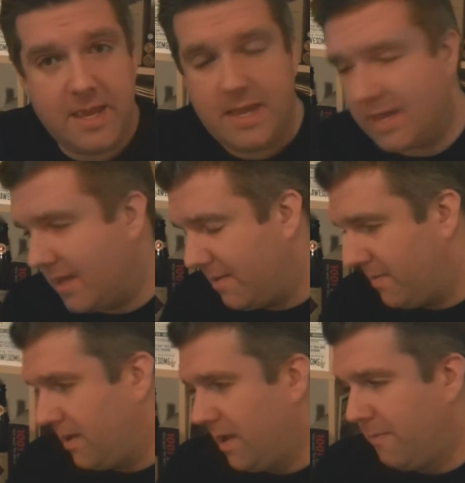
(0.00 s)
the
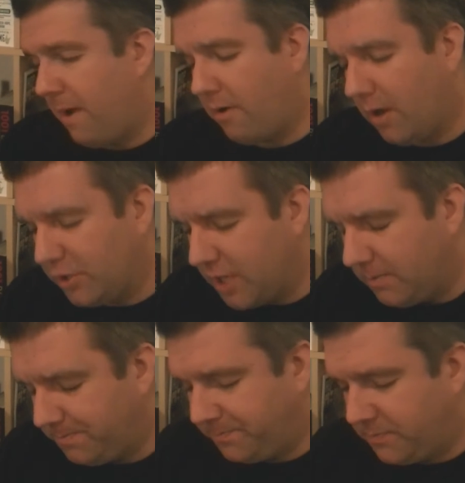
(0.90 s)
um, Beer O'Clock
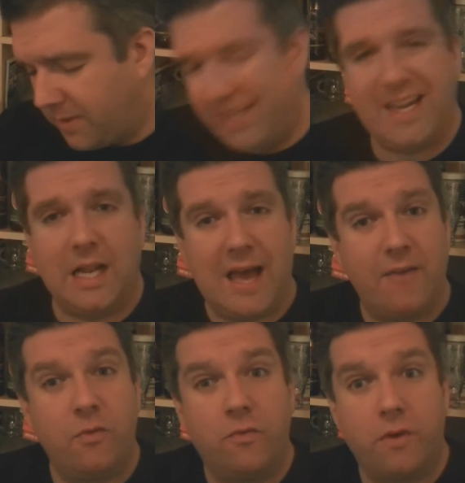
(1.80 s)
show when they did a
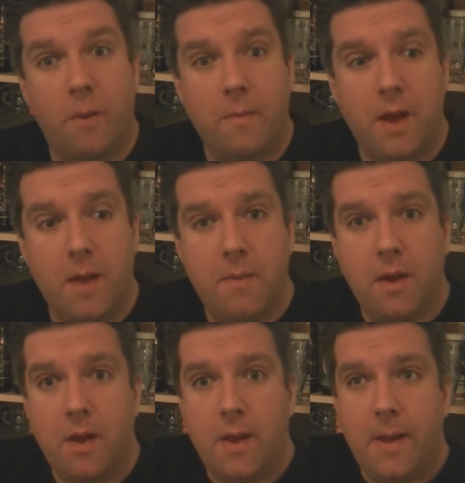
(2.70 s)
live one from, um,
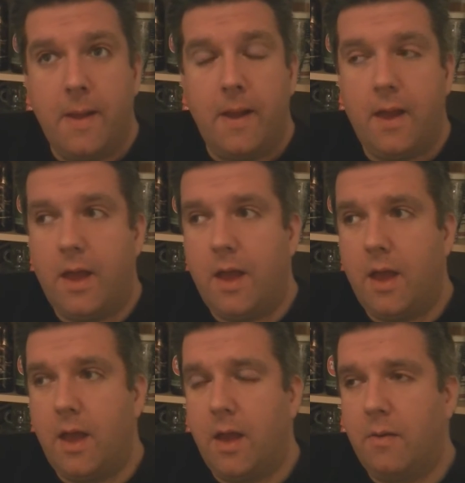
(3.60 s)

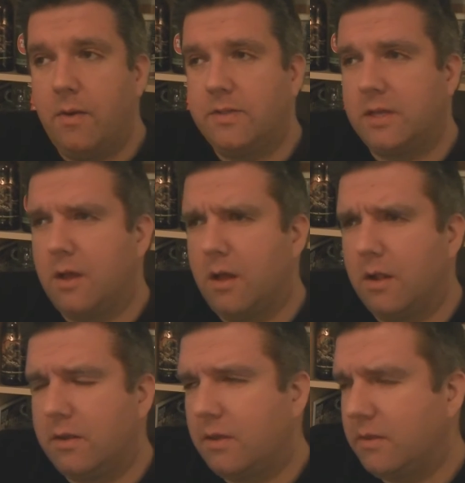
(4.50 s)
uh, what was it
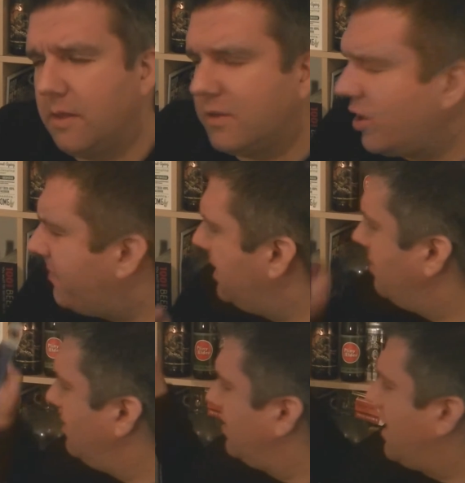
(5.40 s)
called? That shop in
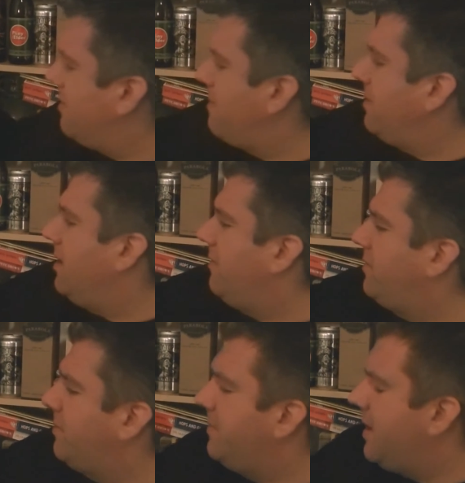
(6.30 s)
London, can't remember it off
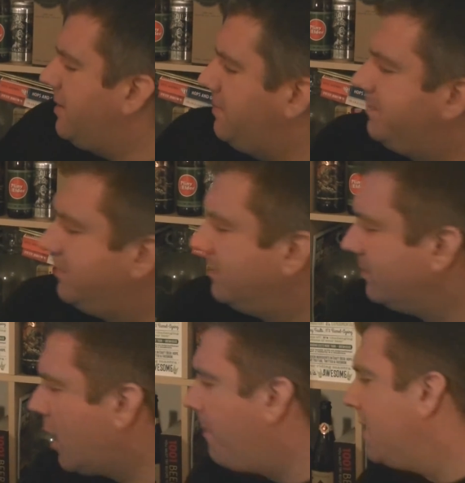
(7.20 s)
the top of my head.
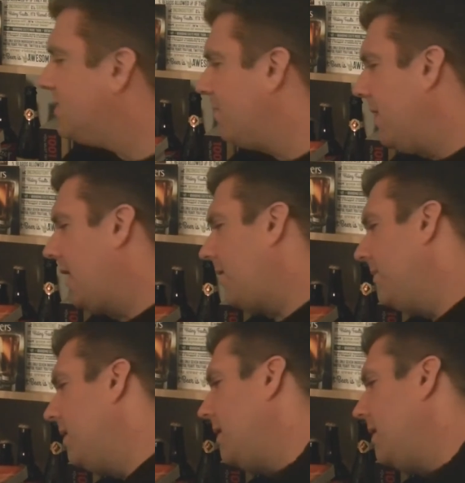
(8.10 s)
Hop Burns and Black.